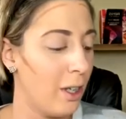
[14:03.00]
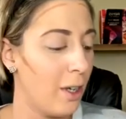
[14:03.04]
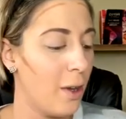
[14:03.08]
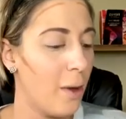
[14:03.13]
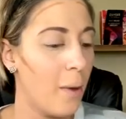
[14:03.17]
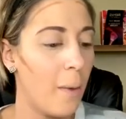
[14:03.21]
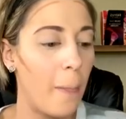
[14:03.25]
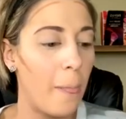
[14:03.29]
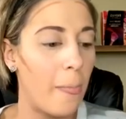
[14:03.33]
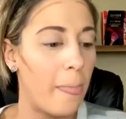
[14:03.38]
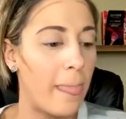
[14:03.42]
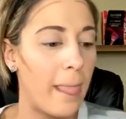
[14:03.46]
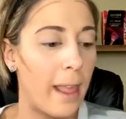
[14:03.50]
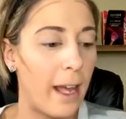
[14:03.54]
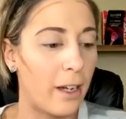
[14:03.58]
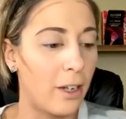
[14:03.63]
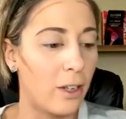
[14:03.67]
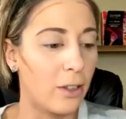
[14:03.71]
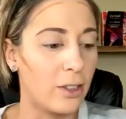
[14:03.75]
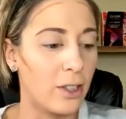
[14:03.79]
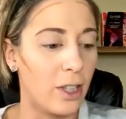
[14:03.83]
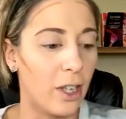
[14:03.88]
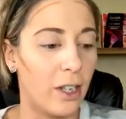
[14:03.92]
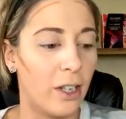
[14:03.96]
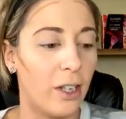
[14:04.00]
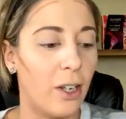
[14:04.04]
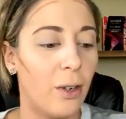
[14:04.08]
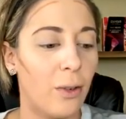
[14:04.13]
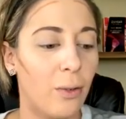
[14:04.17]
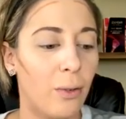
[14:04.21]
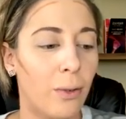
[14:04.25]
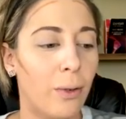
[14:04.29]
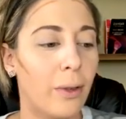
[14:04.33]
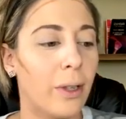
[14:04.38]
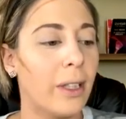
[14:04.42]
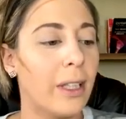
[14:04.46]
It goes on
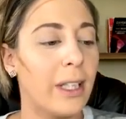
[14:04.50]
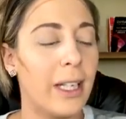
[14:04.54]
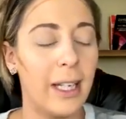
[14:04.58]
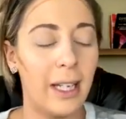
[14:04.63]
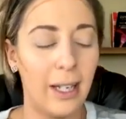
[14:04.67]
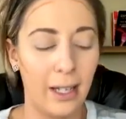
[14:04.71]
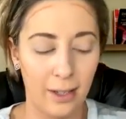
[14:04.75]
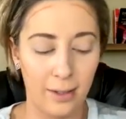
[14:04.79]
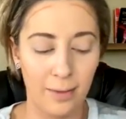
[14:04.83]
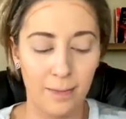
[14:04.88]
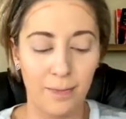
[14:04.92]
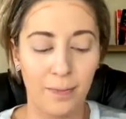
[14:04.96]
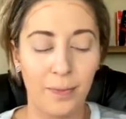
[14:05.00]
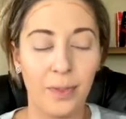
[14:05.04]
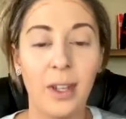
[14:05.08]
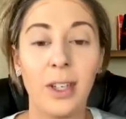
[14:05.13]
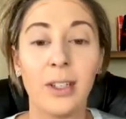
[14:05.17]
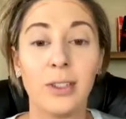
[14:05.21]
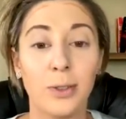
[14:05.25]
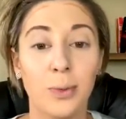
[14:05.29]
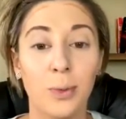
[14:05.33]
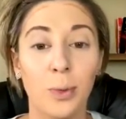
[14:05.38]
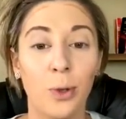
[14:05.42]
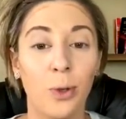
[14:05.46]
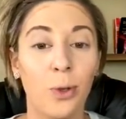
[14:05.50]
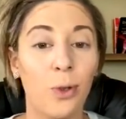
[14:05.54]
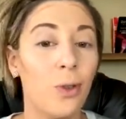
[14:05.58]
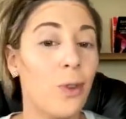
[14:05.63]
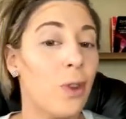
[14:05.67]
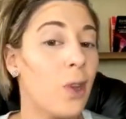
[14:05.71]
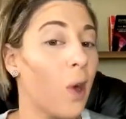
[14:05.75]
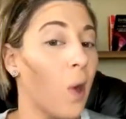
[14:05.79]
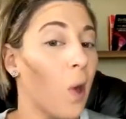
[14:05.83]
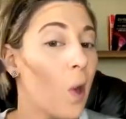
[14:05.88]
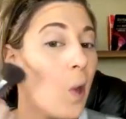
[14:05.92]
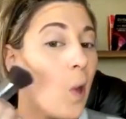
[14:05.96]
really smooth
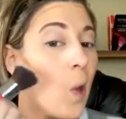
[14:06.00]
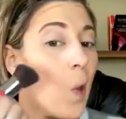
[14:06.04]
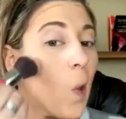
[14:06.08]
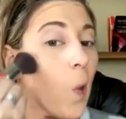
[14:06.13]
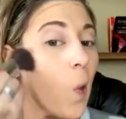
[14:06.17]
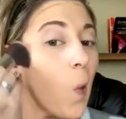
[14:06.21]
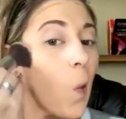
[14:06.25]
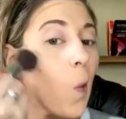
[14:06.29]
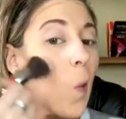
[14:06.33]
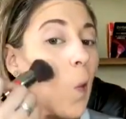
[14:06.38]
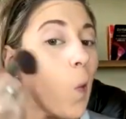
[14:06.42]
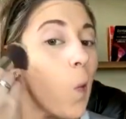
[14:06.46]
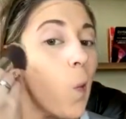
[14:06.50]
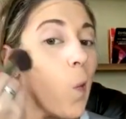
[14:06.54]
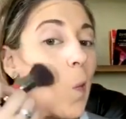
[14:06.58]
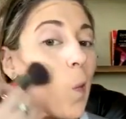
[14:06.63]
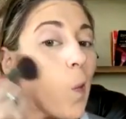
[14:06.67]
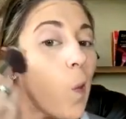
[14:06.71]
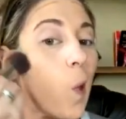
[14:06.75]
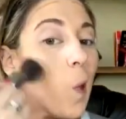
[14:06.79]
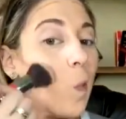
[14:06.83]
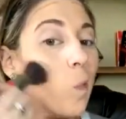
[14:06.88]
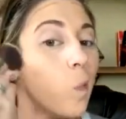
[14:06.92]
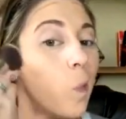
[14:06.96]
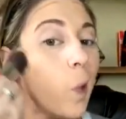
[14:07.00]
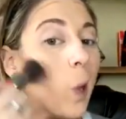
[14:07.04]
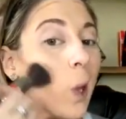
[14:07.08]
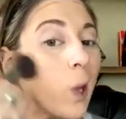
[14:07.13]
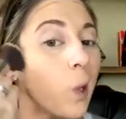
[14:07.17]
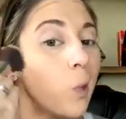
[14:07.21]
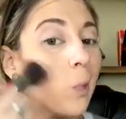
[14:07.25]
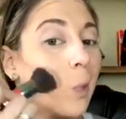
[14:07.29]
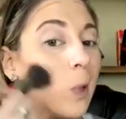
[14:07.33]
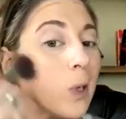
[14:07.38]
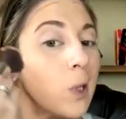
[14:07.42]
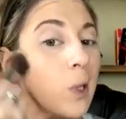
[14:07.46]
and
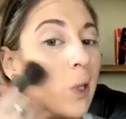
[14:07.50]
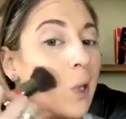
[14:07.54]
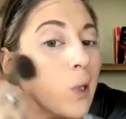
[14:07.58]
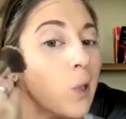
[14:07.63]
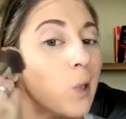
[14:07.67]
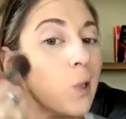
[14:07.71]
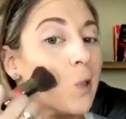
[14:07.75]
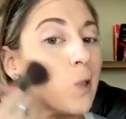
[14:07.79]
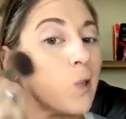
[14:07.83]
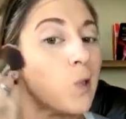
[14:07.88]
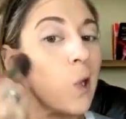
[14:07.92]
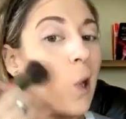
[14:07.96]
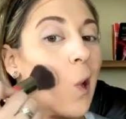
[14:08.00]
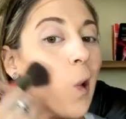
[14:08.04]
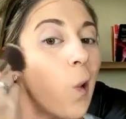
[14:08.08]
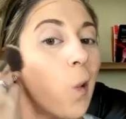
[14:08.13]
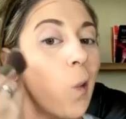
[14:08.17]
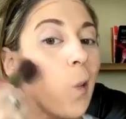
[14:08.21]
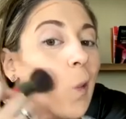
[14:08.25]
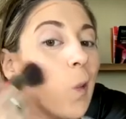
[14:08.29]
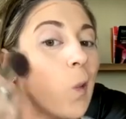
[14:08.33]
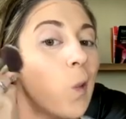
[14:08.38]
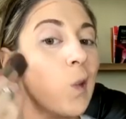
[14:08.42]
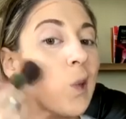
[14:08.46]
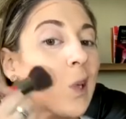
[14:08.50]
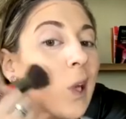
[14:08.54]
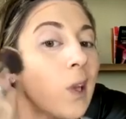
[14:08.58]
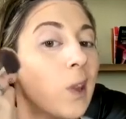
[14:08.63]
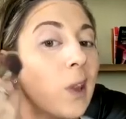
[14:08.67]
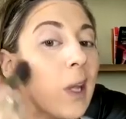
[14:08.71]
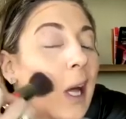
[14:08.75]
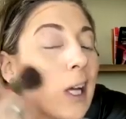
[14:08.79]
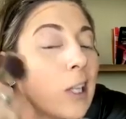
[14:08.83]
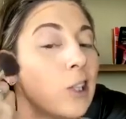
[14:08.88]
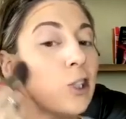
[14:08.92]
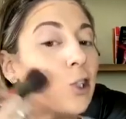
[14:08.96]
pigmented. So the
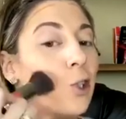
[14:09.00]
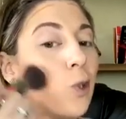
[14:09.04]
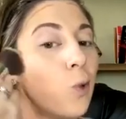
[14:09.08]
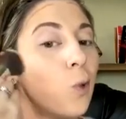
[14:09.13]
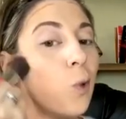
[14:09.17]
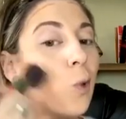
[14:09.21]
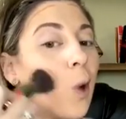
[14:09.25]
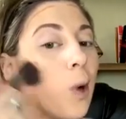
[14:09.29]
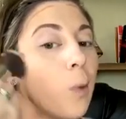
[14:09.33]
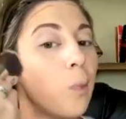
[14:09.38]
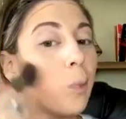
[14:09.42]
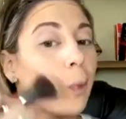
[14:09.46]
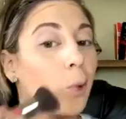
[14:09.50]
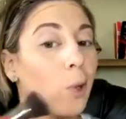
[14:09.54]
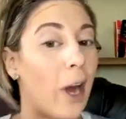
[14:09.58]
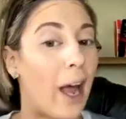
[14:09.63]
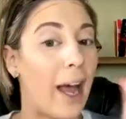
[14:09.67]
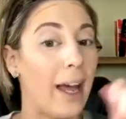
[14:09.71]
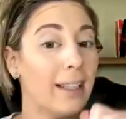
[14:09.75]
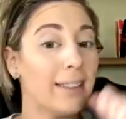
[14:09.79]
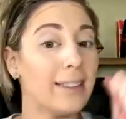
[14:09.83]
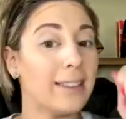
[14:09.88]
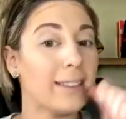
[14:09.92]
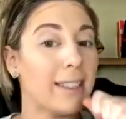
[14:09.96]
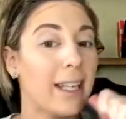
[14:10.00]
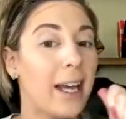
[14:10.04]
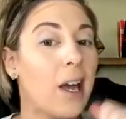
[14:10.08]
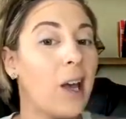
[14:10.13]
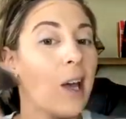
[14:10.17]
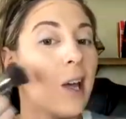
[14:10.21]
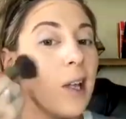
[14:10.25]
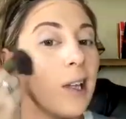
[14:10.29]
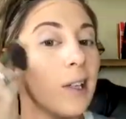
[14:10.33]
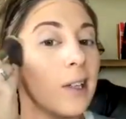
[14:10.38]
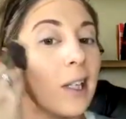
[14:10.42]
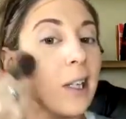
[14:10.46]
less you press,
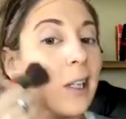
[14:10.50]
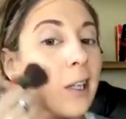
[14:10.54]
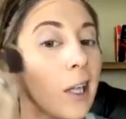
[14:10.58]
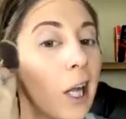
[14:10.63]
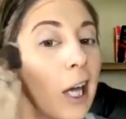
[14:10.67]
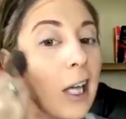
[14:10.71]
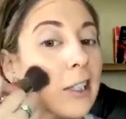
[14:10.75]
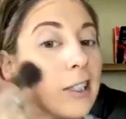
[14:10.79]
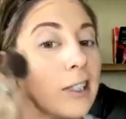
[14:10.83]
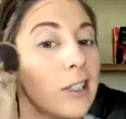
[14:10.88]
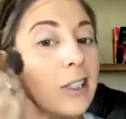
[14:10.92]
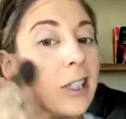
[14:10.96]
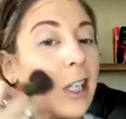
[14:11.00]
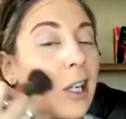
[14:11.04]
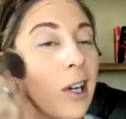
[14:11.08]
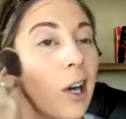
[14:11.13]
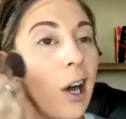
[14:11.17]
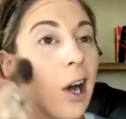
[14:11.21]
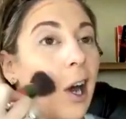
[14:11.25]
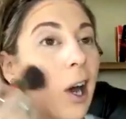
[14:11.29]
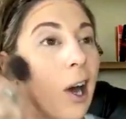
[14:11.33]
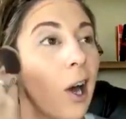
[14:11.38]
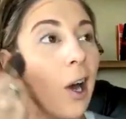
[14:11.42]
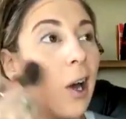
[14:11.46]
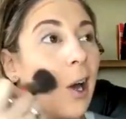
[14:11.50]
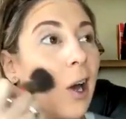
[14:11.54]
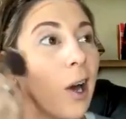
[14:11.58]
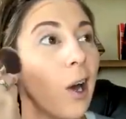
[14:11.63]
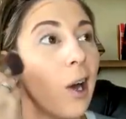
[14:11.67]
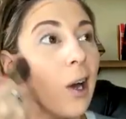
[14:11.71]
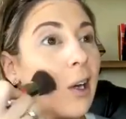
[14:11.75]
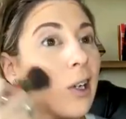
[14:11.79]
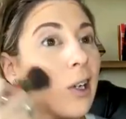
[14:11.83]
the less, uh,